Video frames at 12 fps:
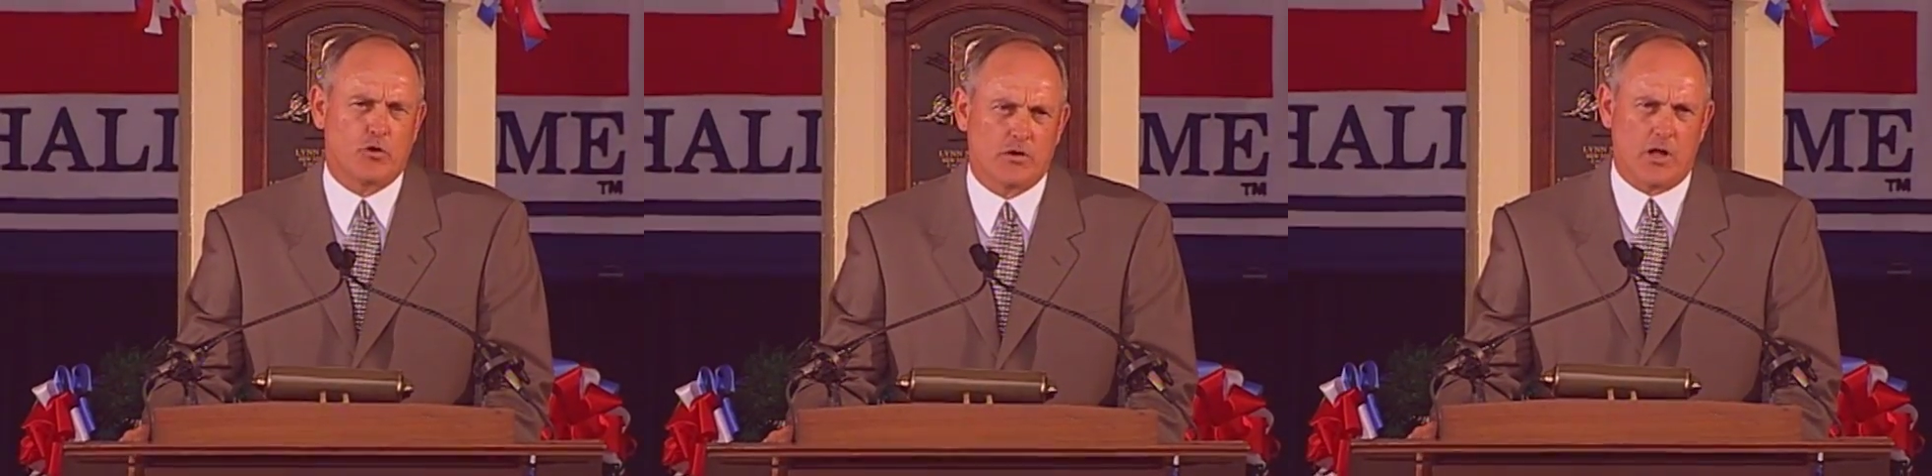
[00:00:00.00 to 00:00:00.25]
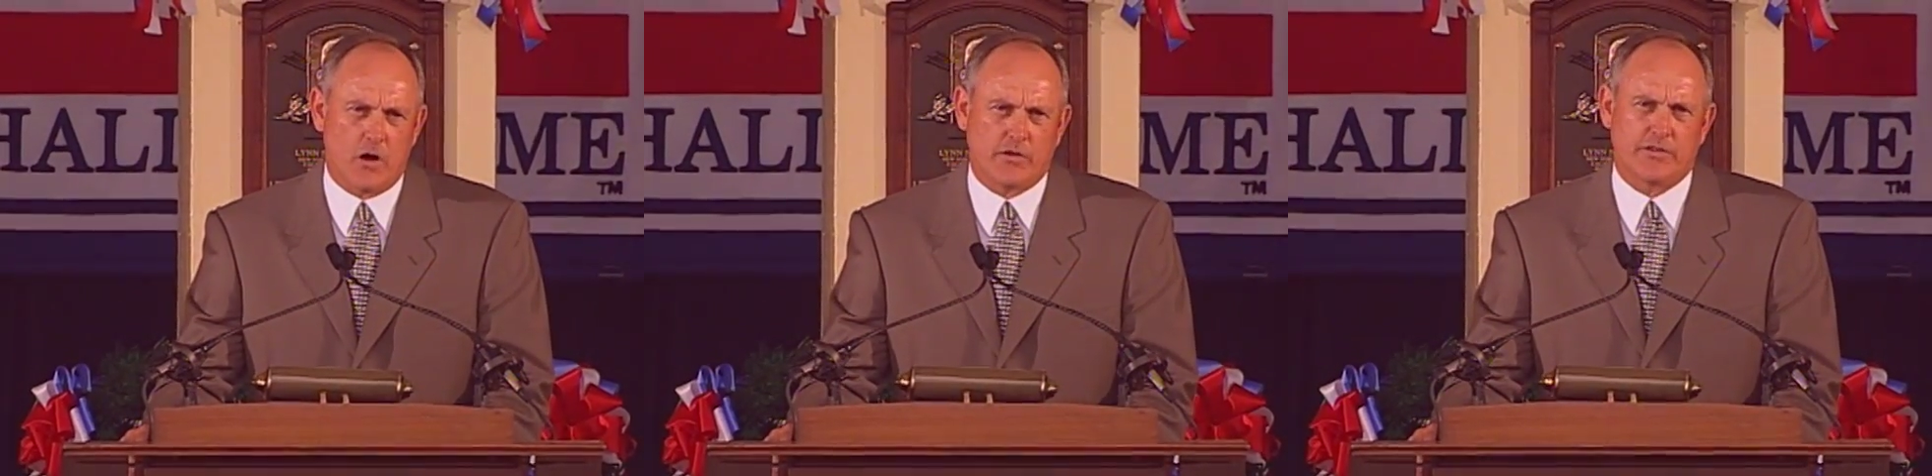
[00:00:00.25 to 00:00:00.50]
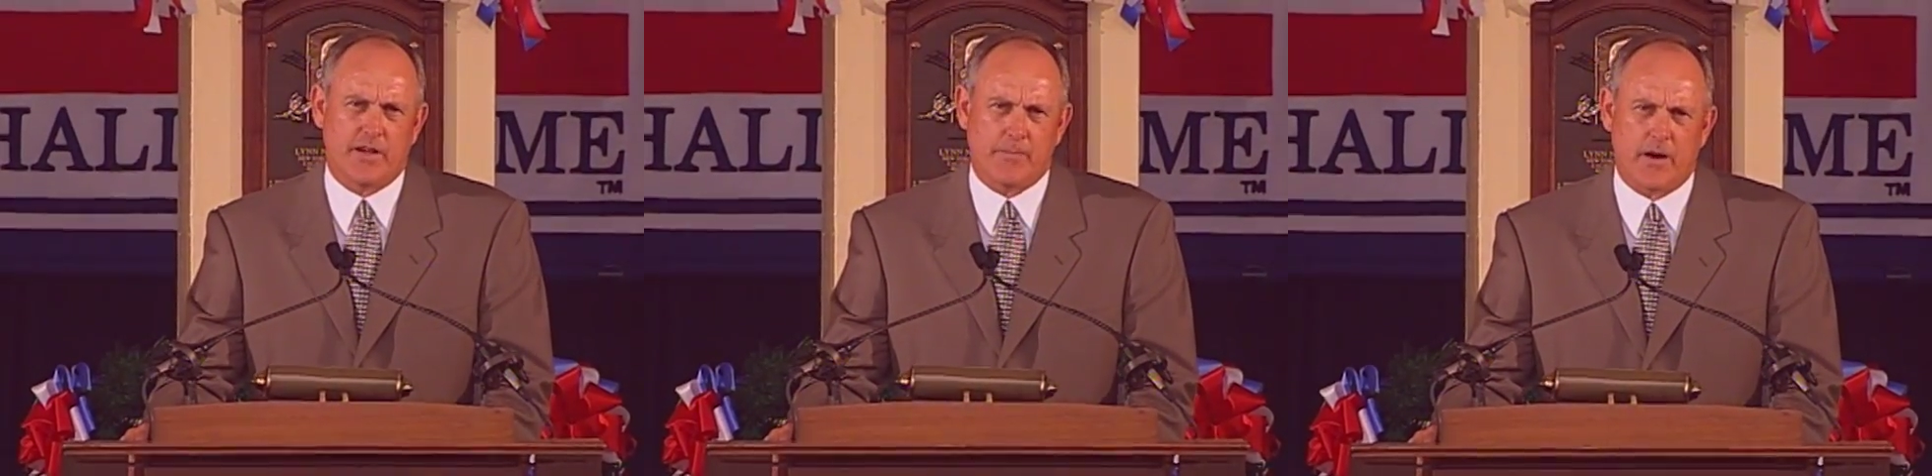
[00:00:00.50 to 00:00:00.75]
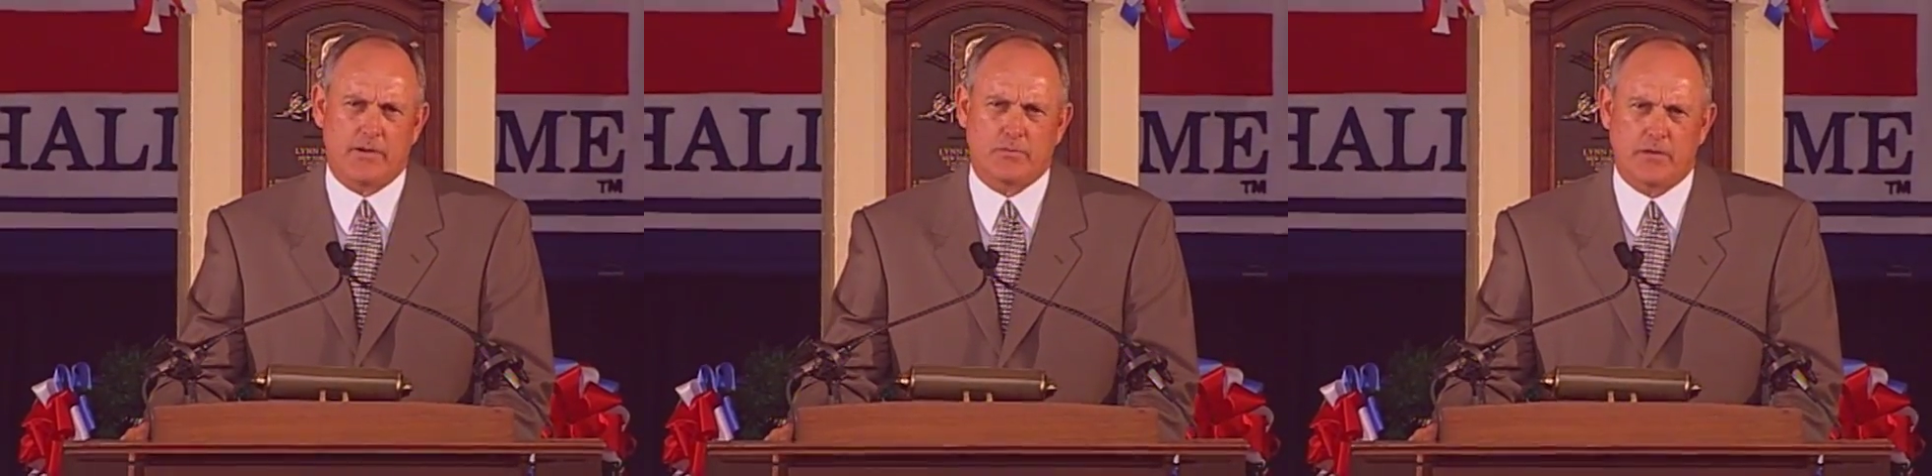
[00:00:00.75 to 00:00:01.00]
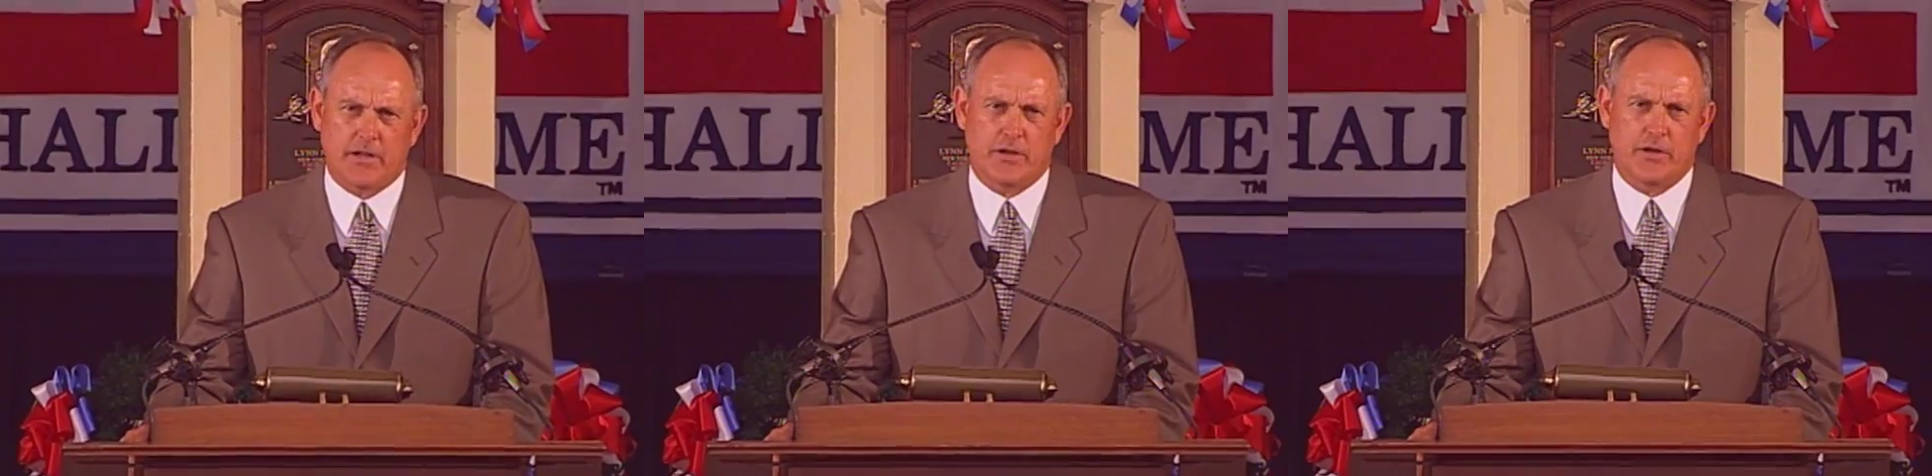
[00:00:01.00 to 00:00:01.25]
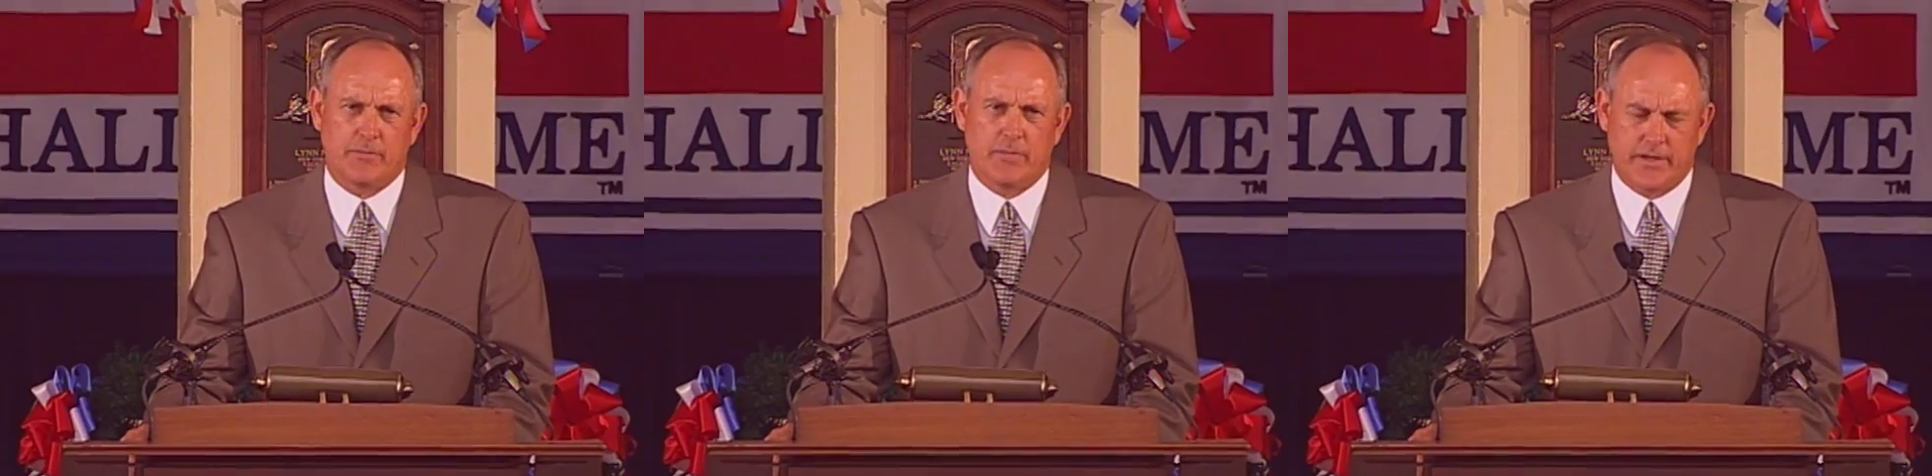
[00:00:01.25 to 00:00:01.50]
as long as I possibly
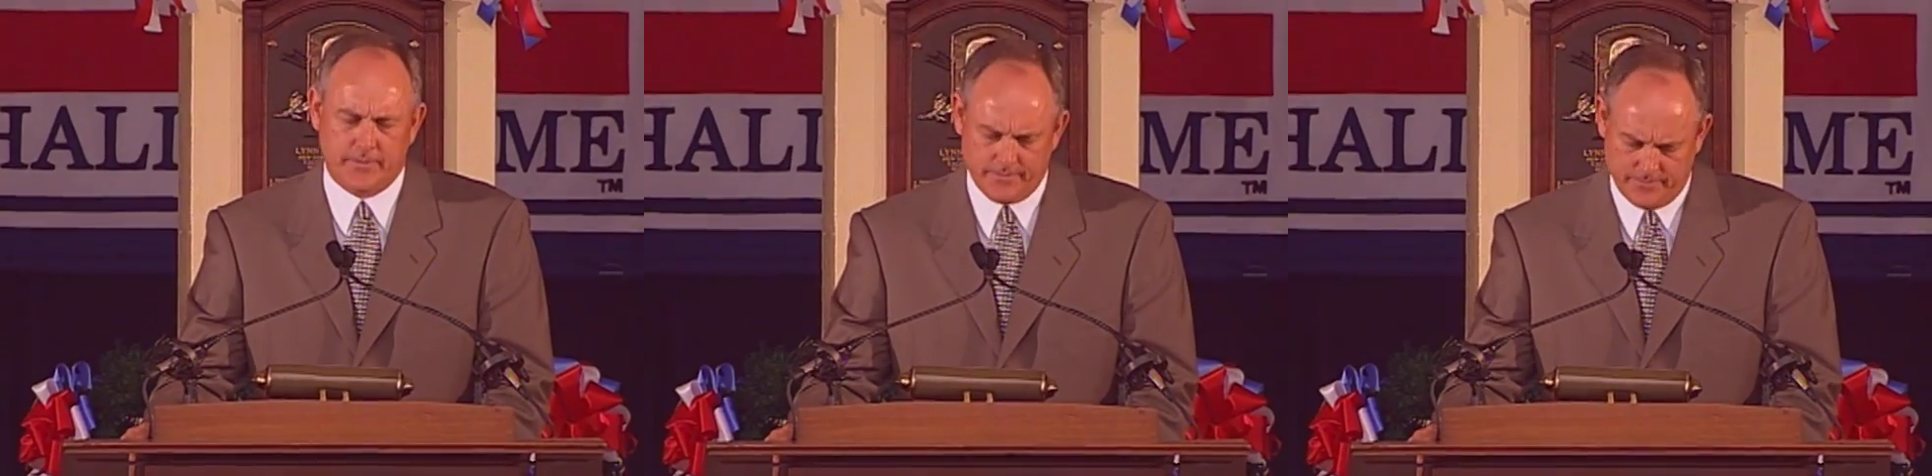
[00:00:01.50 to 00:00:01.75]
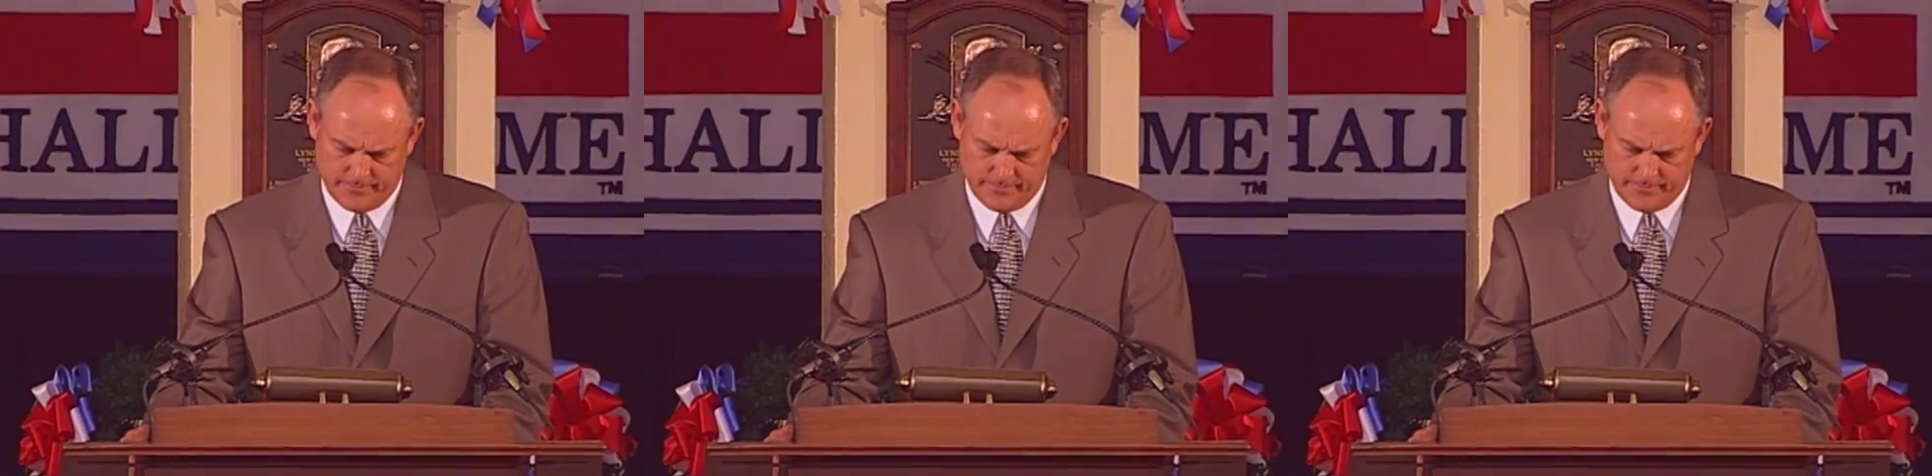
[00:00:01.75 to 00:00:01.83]
could be.